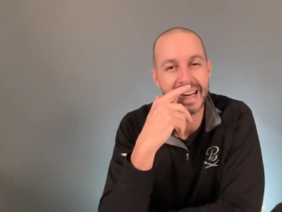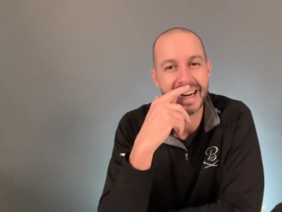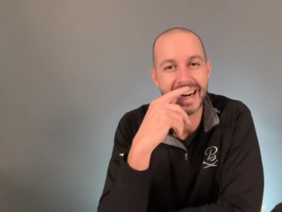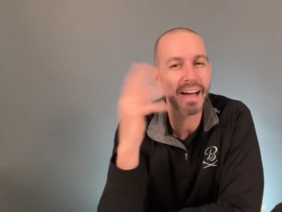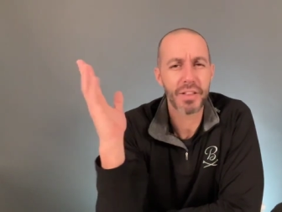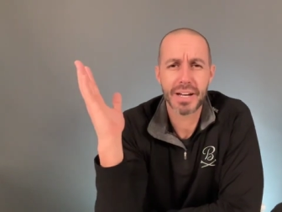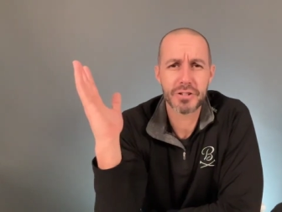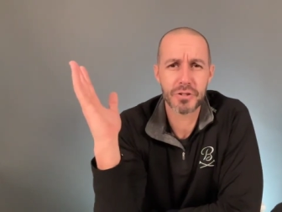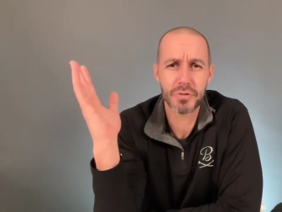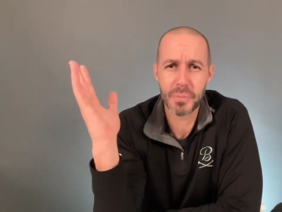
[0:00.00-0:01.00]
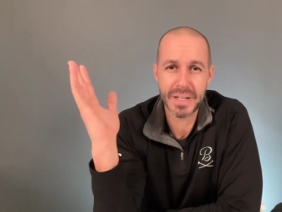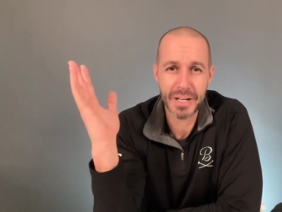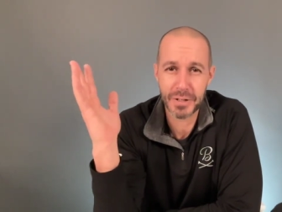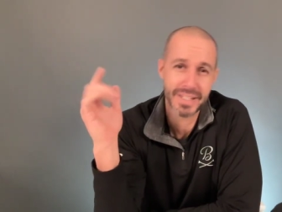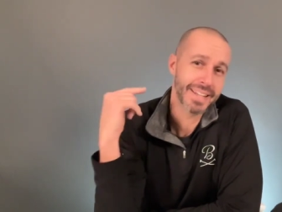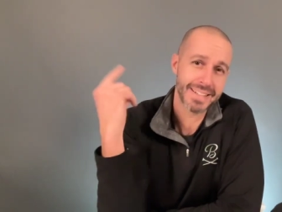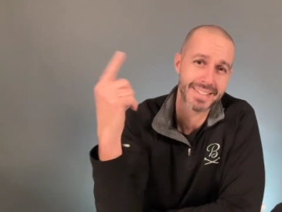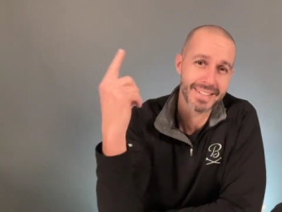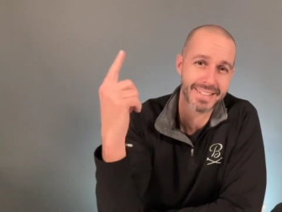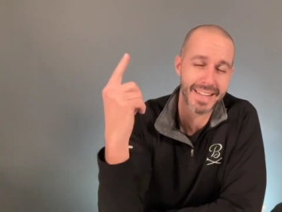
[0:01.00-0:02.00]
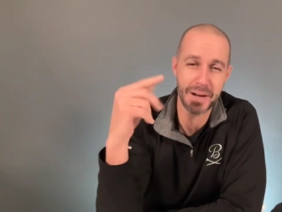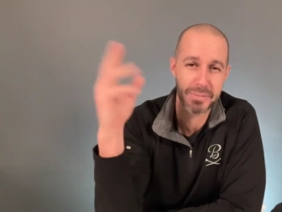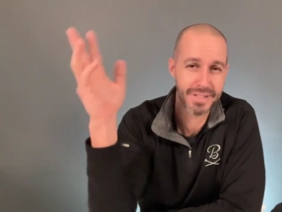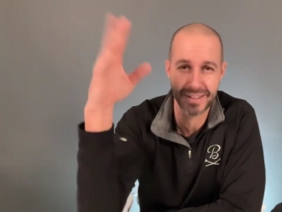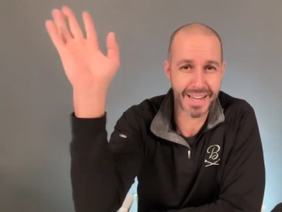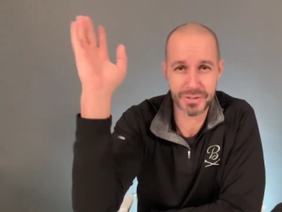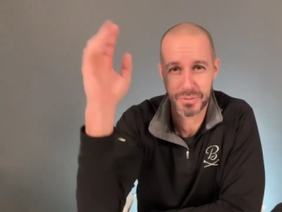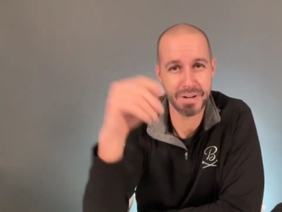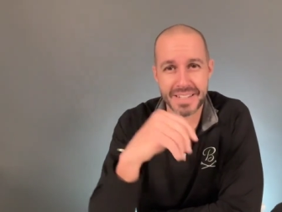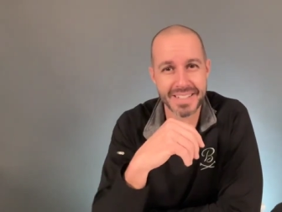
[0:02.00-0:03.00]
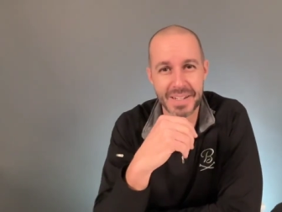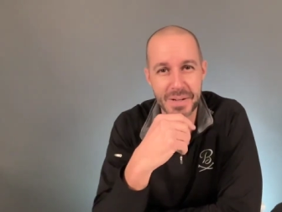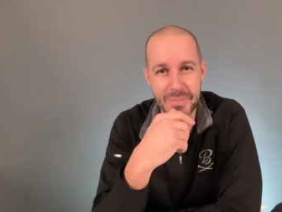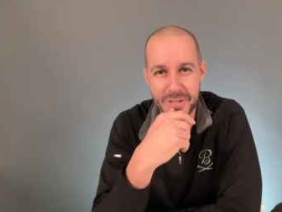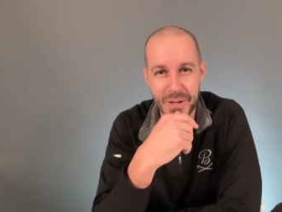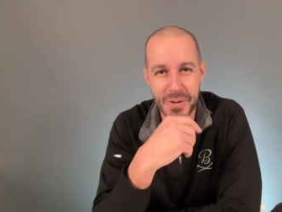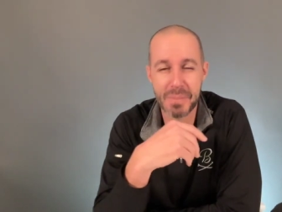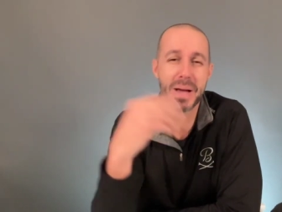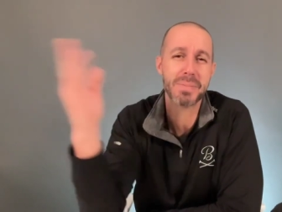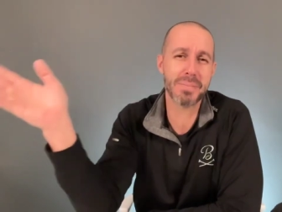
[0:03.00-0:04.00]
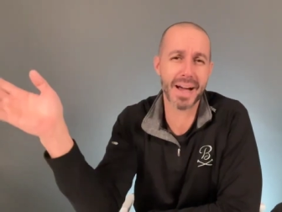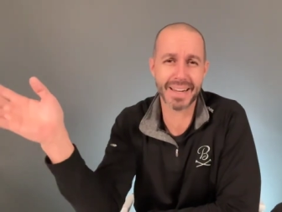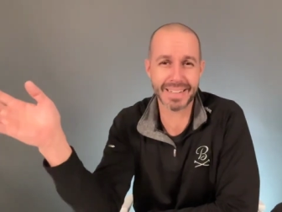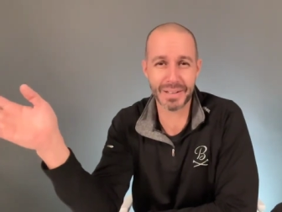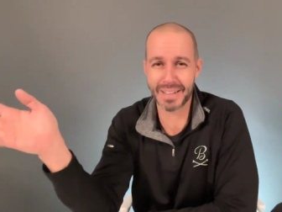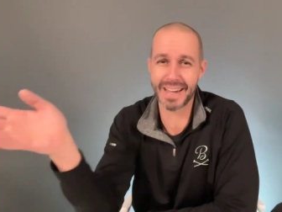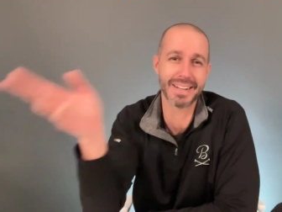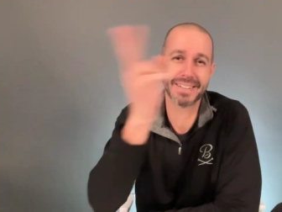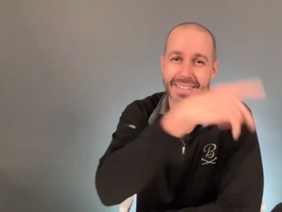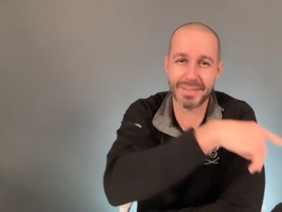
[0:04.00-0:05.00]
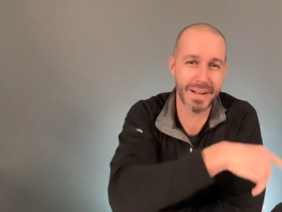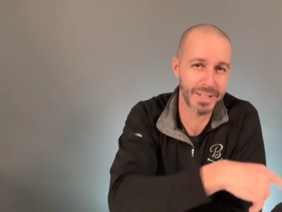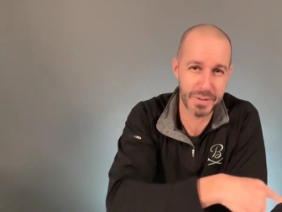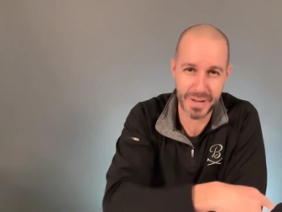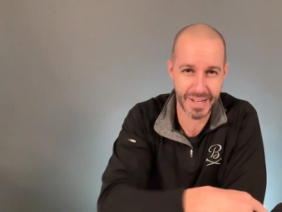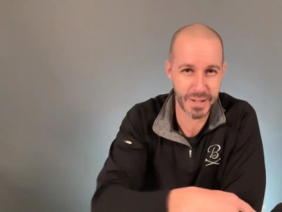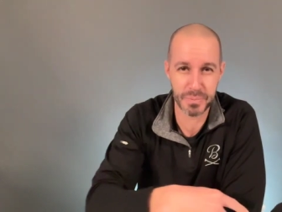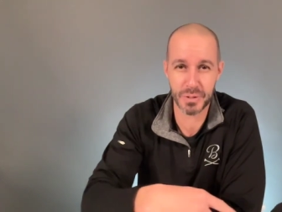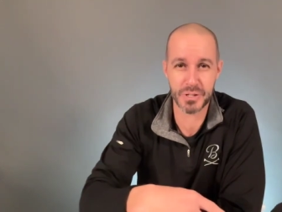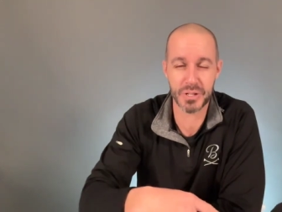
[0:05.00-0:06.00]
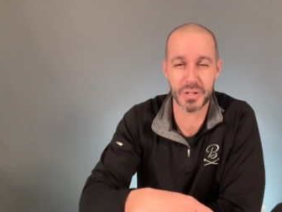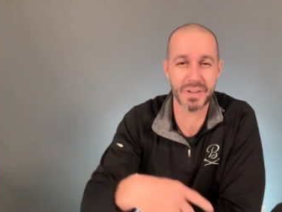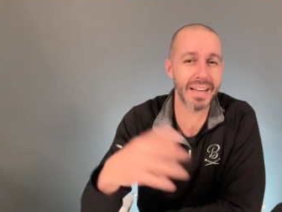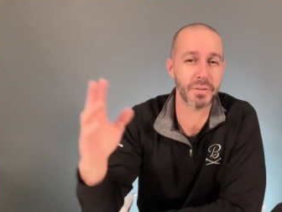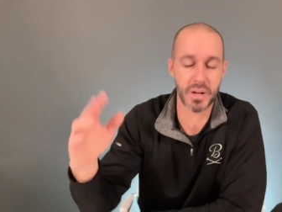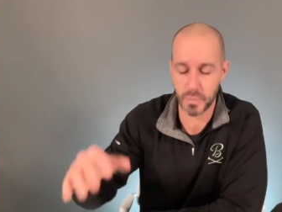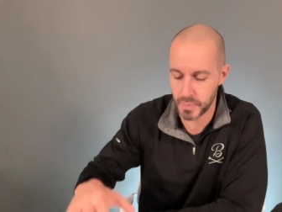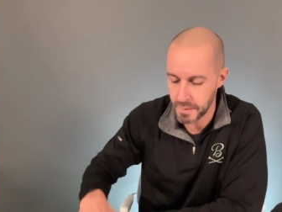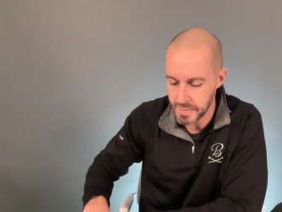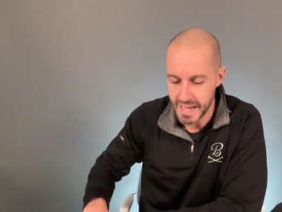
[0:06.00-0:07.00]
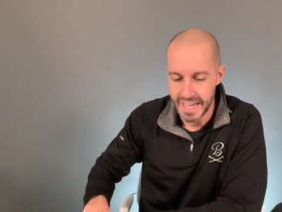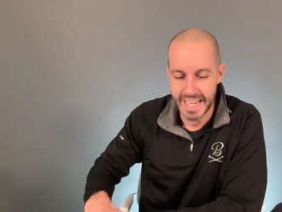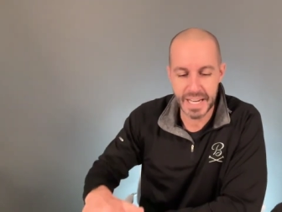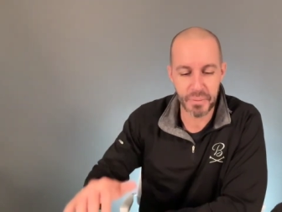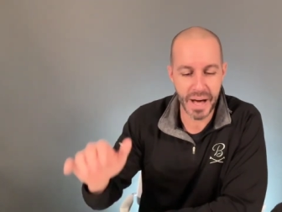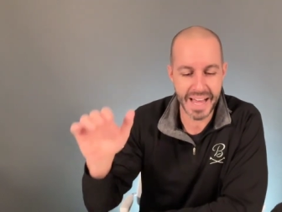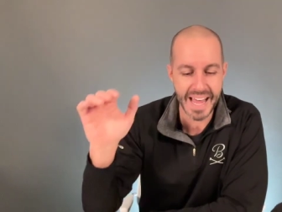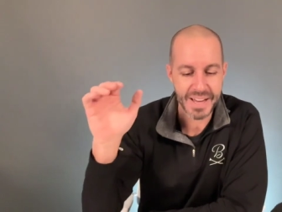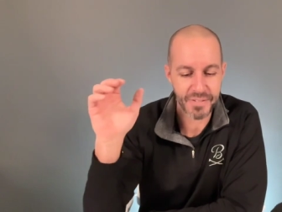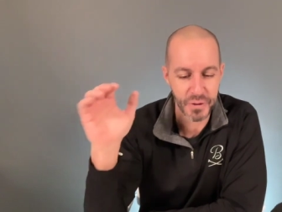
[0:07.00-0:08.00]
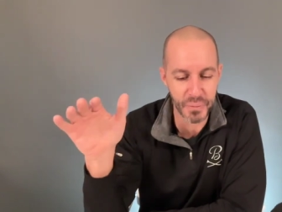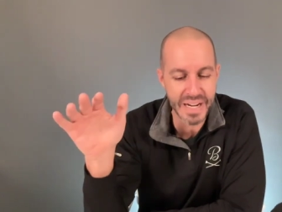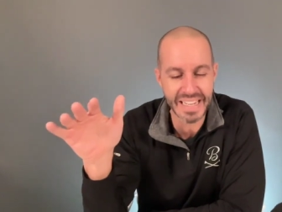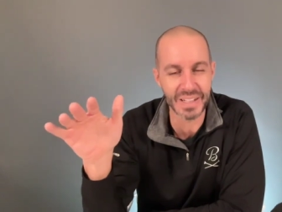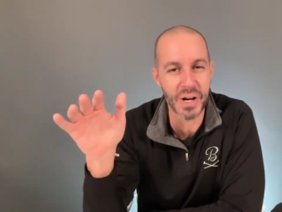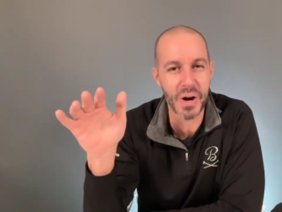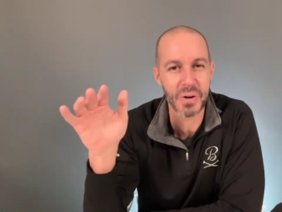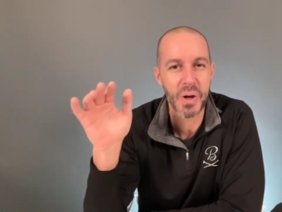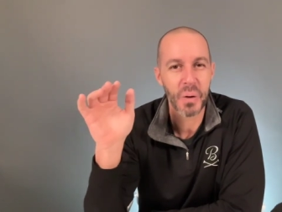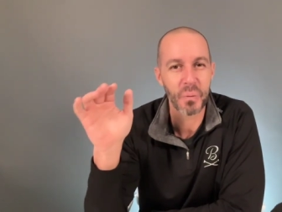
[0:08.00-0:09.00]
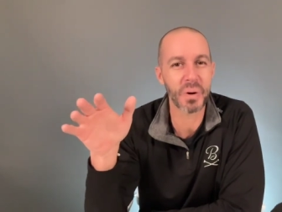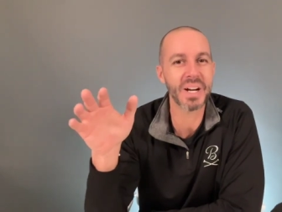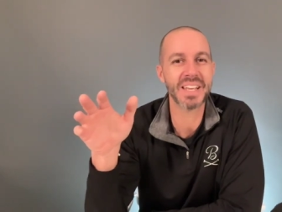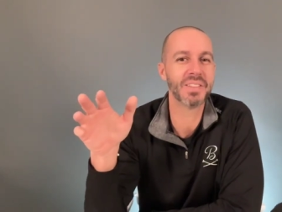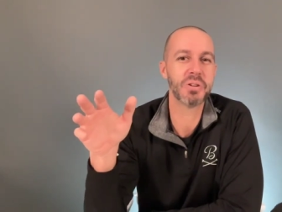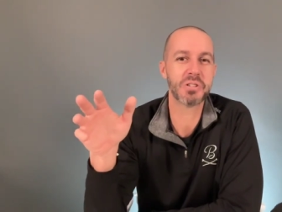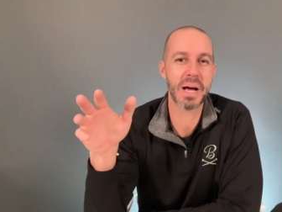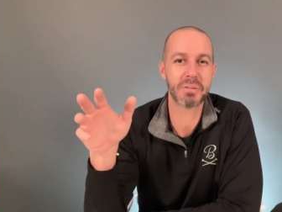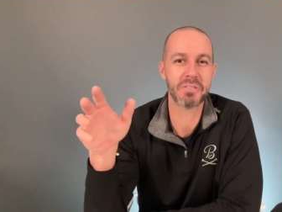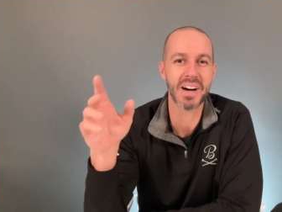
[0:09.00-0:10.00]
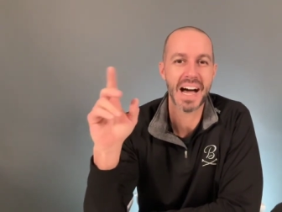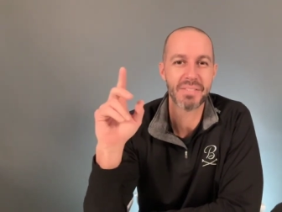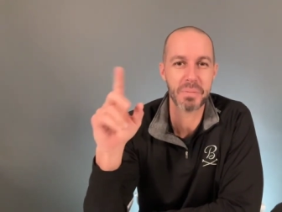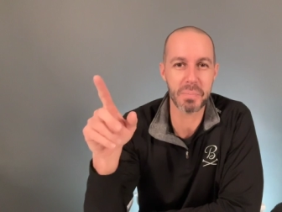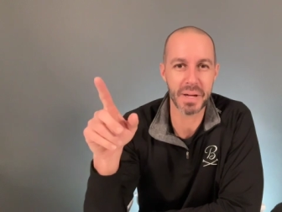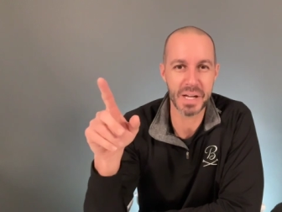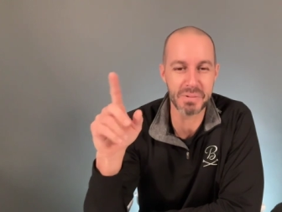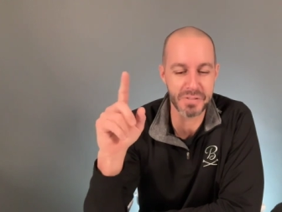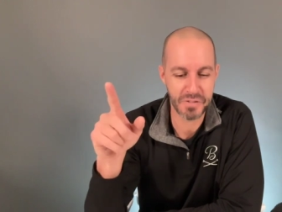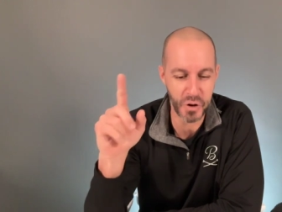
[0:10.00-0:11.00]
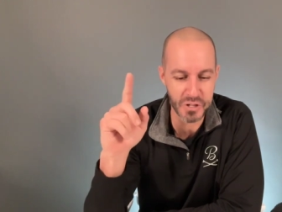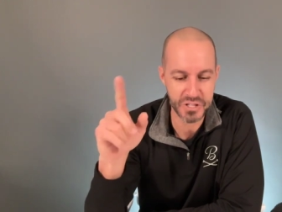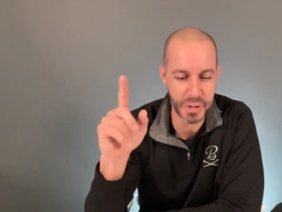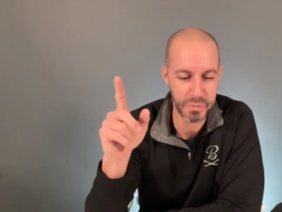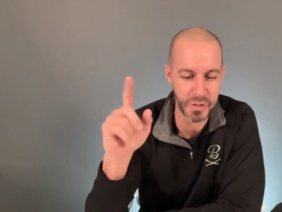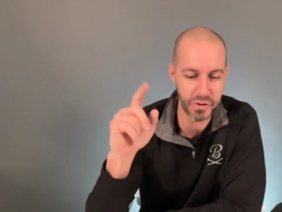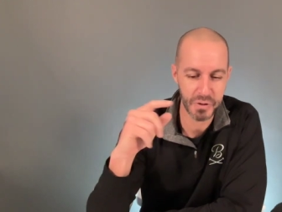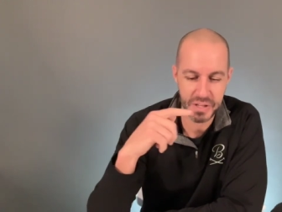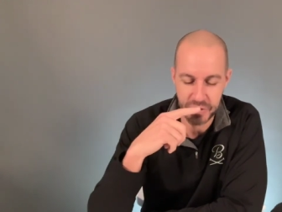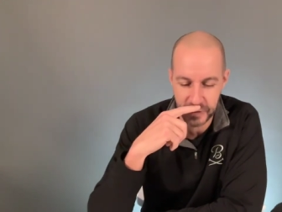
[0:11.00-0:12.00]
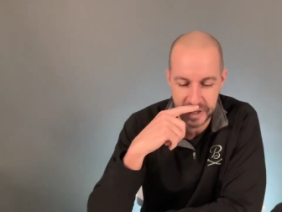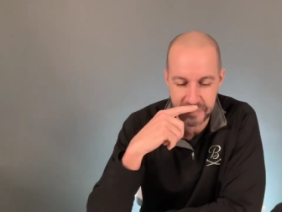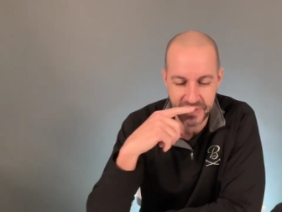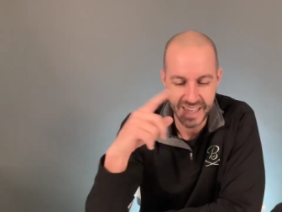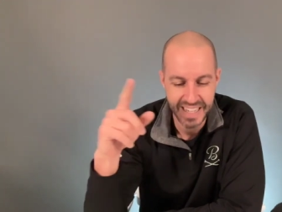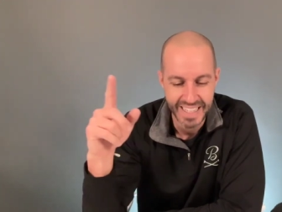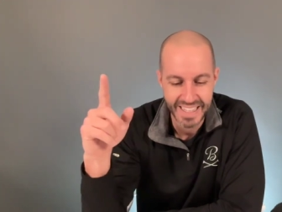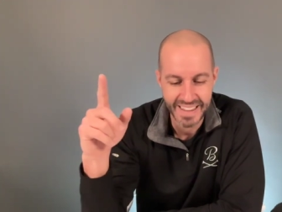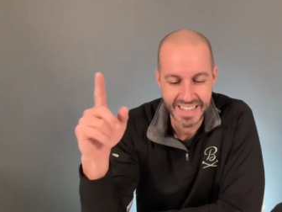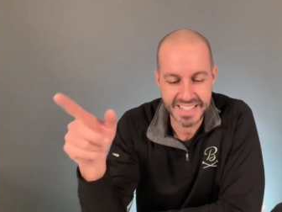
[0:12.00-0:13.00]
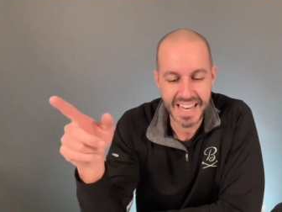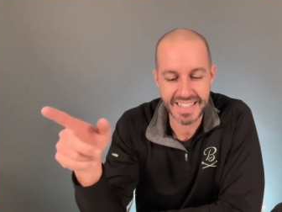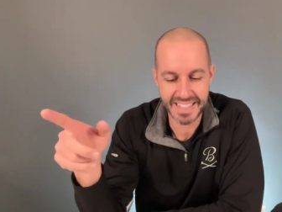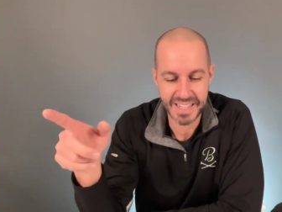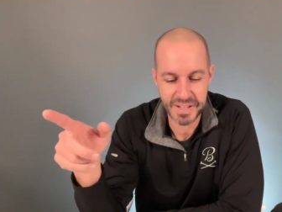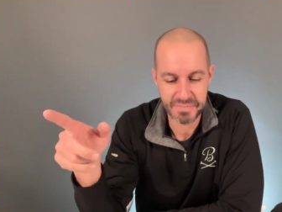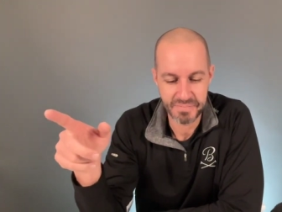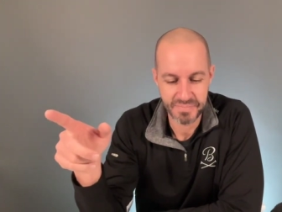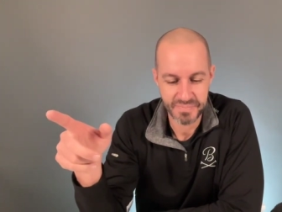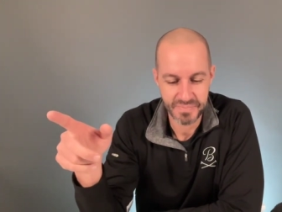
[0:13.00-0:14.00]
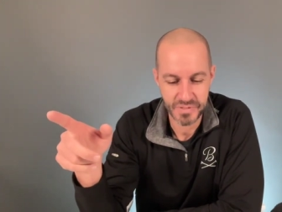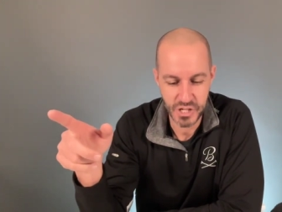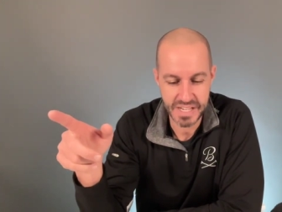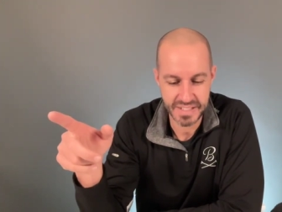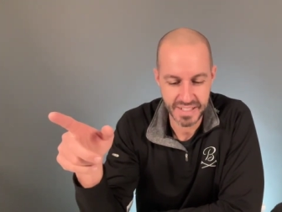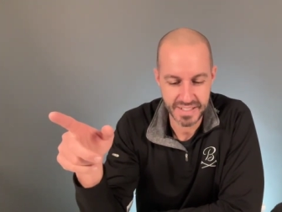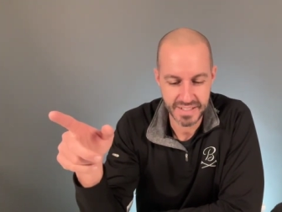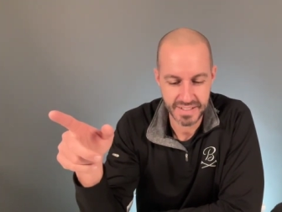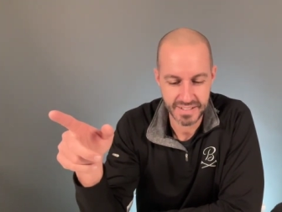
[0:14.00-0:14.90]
uh, I thought I'd shoot from in here today because the cameras and lights were already set up. So I may be back in here later. I might go back to the bookshelf. I don't know. But anyway, hey, if you're reading along, we're in Luke chapter 5. I'm going to pick up at verse number 33. They said to him, Jesus.